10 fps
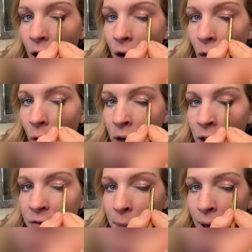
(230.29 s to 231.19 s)
corner
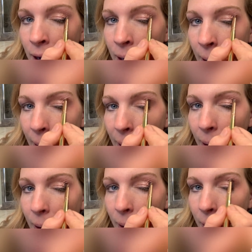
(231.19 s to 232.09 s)
of my eye,
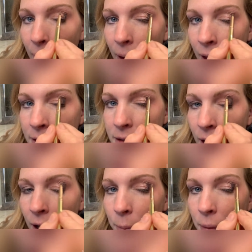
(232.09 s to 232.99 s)
and
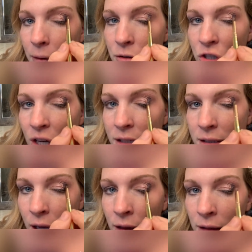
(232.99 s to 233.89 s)
up. Just
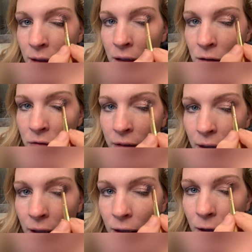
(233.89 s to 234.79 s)
a little
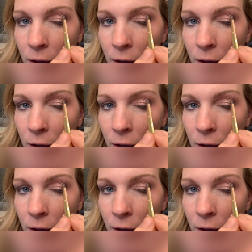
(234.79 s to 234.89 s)
V.